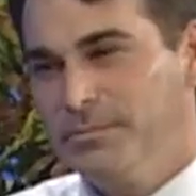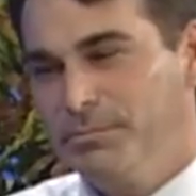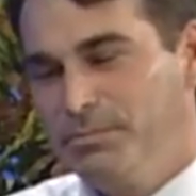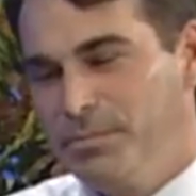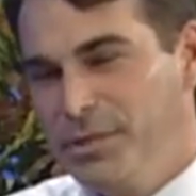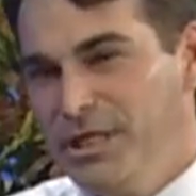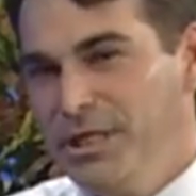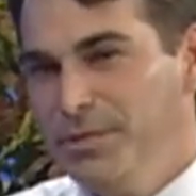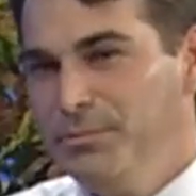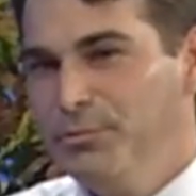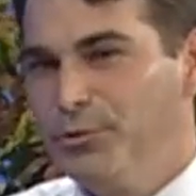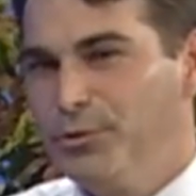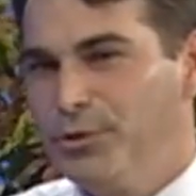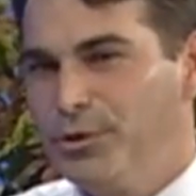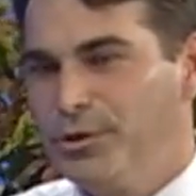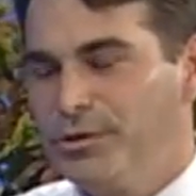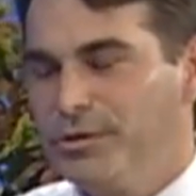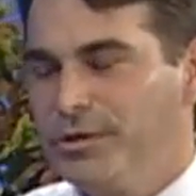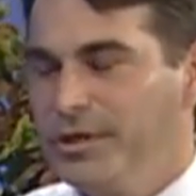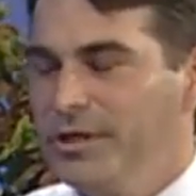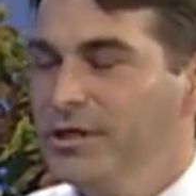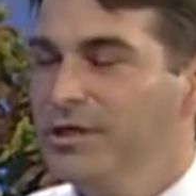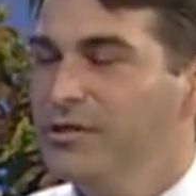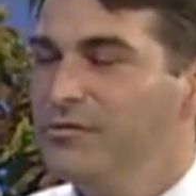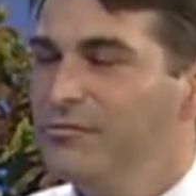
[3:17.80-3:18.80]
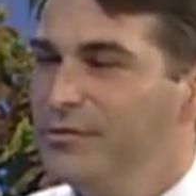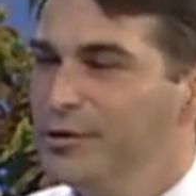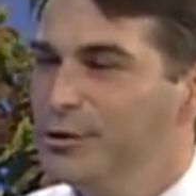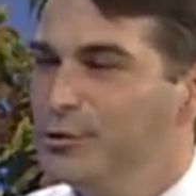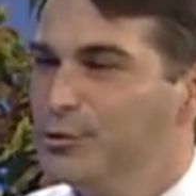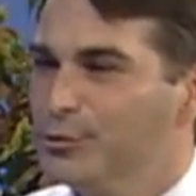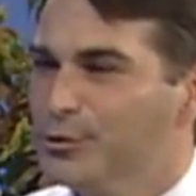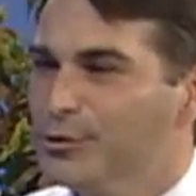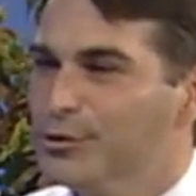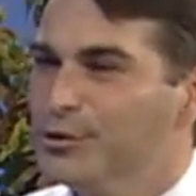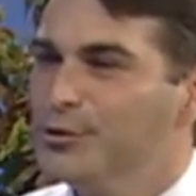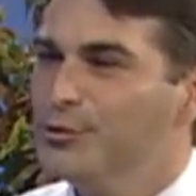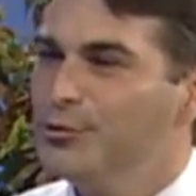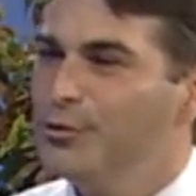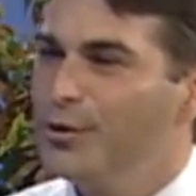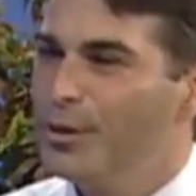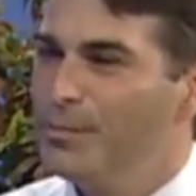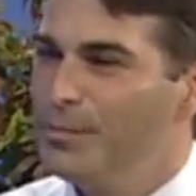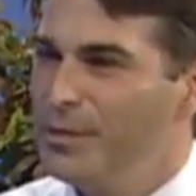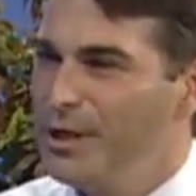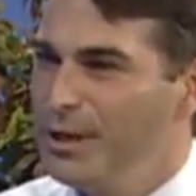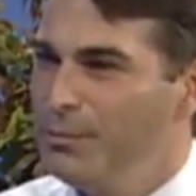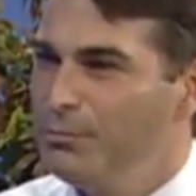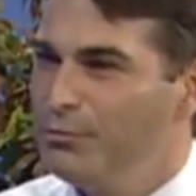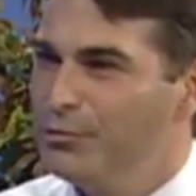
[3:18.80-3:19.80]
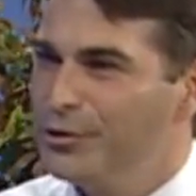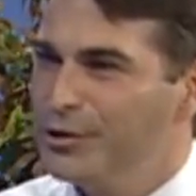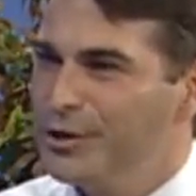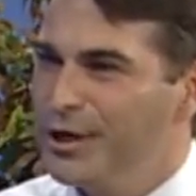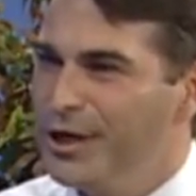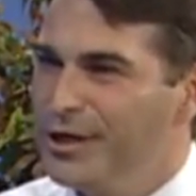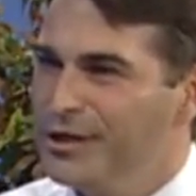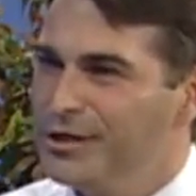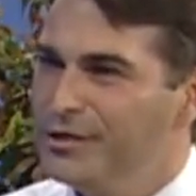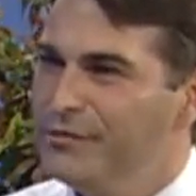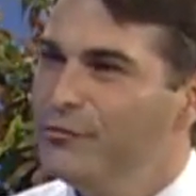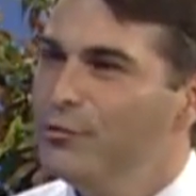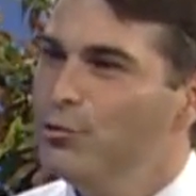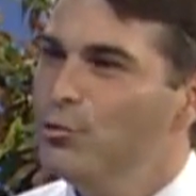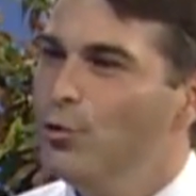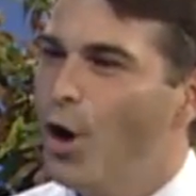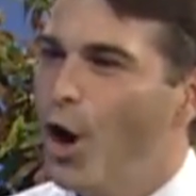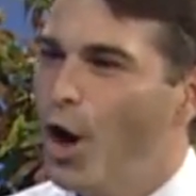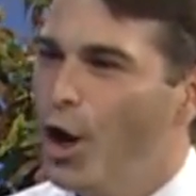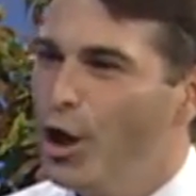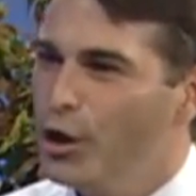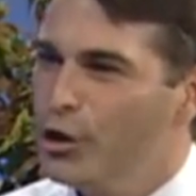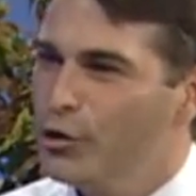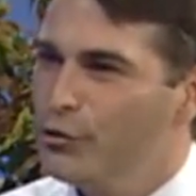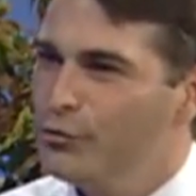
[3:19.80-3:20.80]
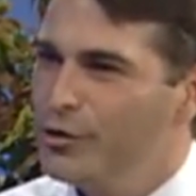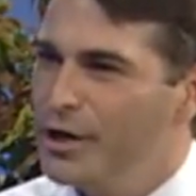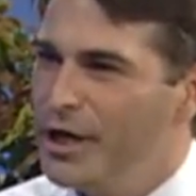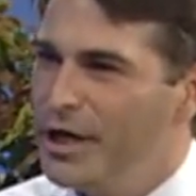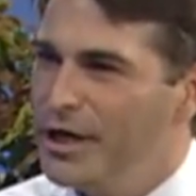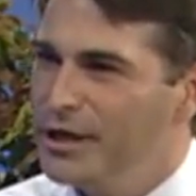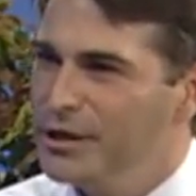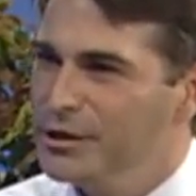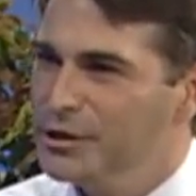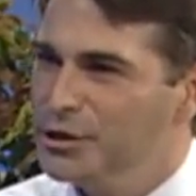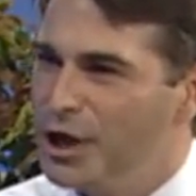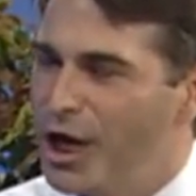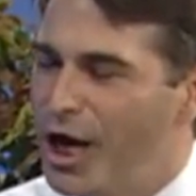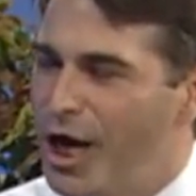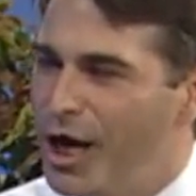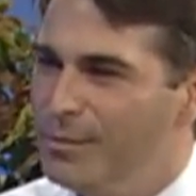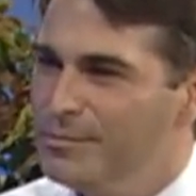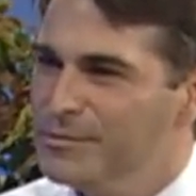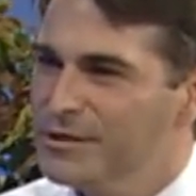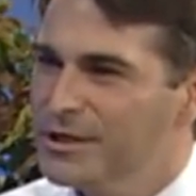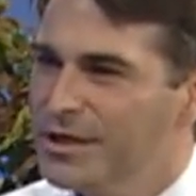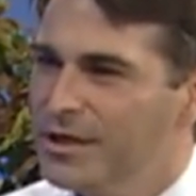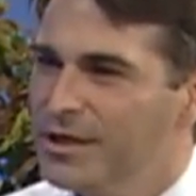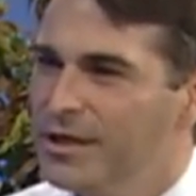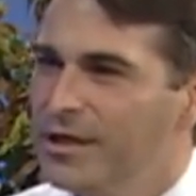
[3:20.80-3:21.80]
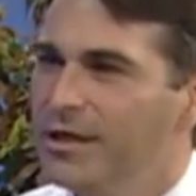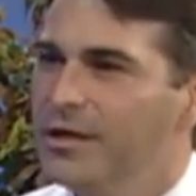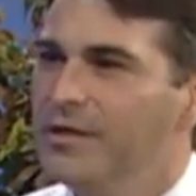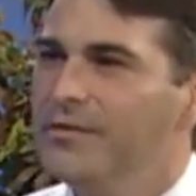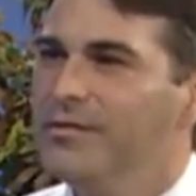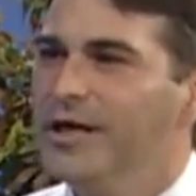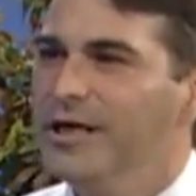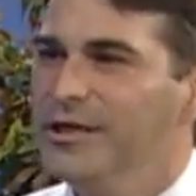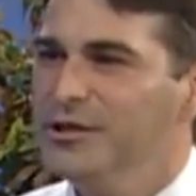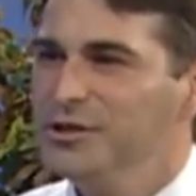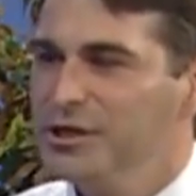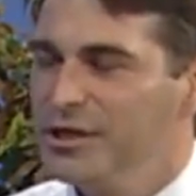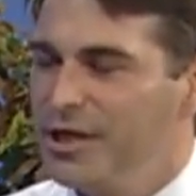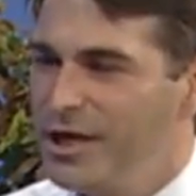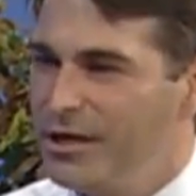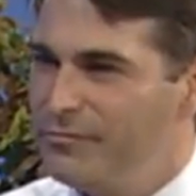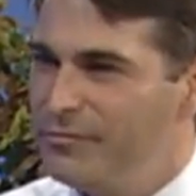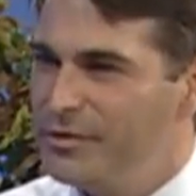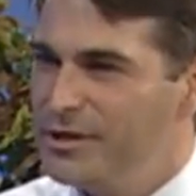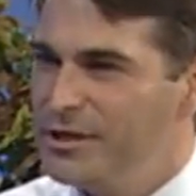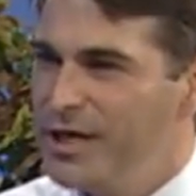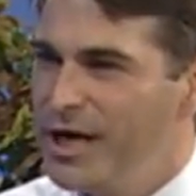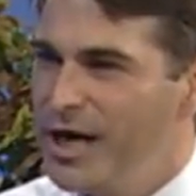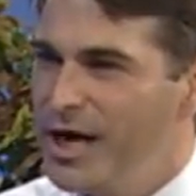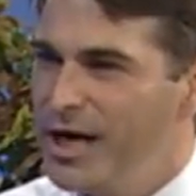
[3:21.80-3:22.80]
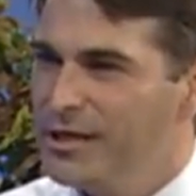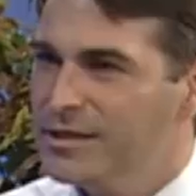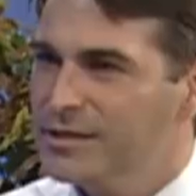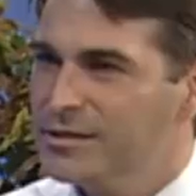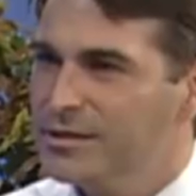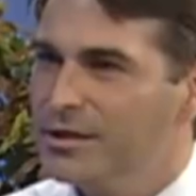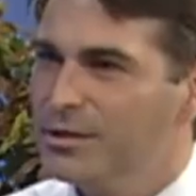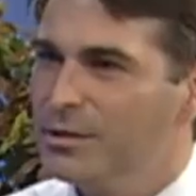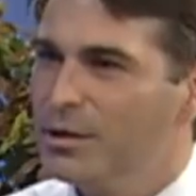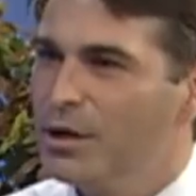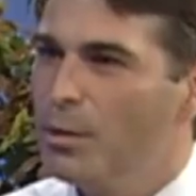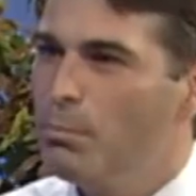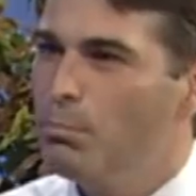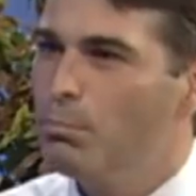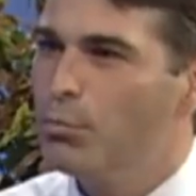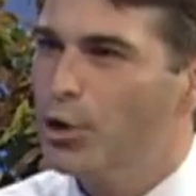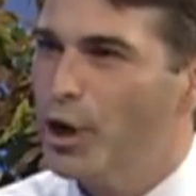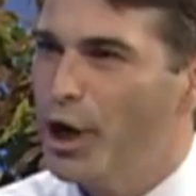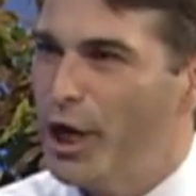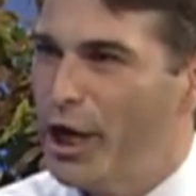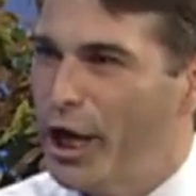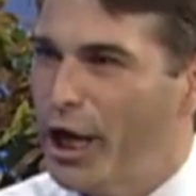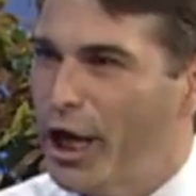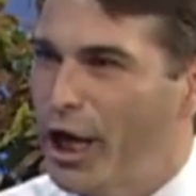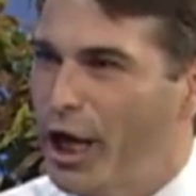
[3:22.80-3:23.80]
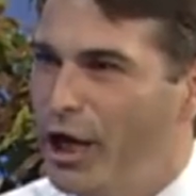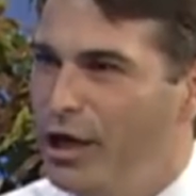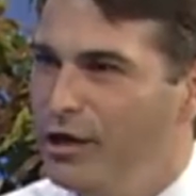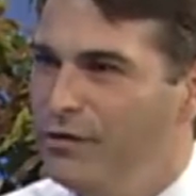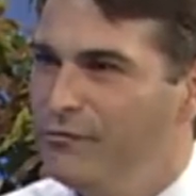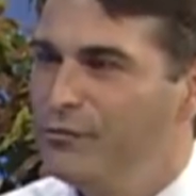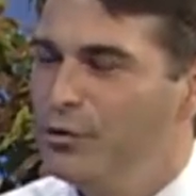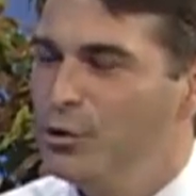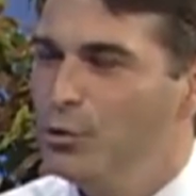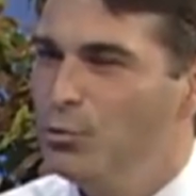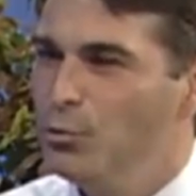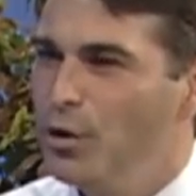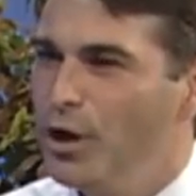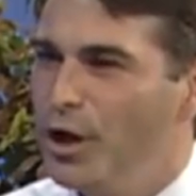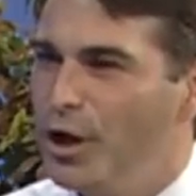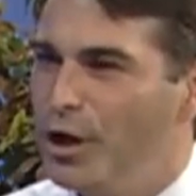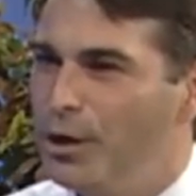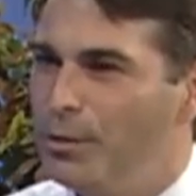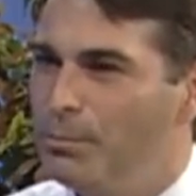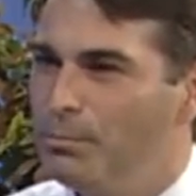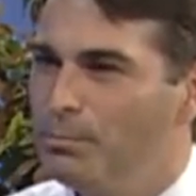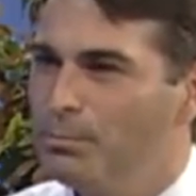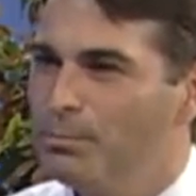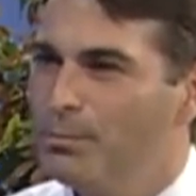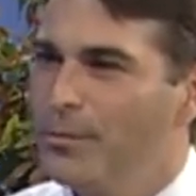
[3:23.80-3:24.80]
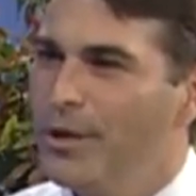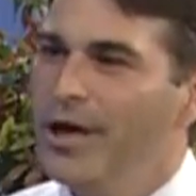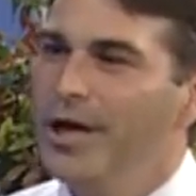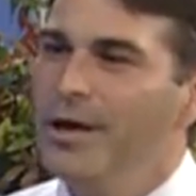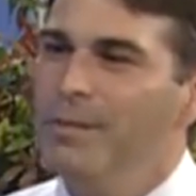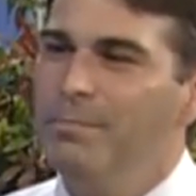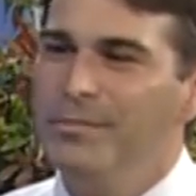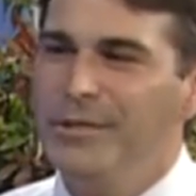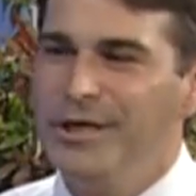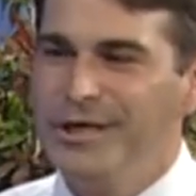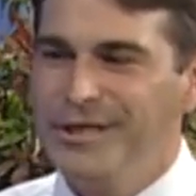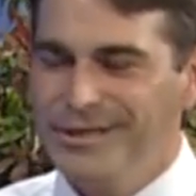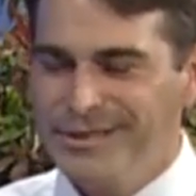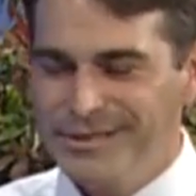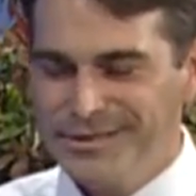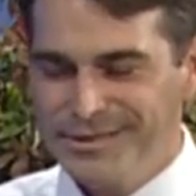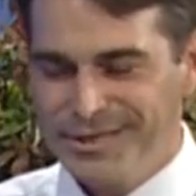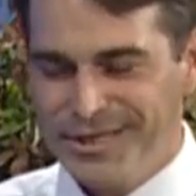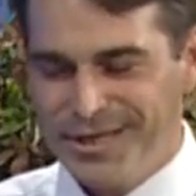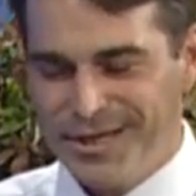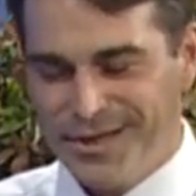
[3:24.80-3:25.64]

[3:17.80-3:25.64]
people, individuals who are being productive, who are creating jobs, they should have a tax break, if you will, because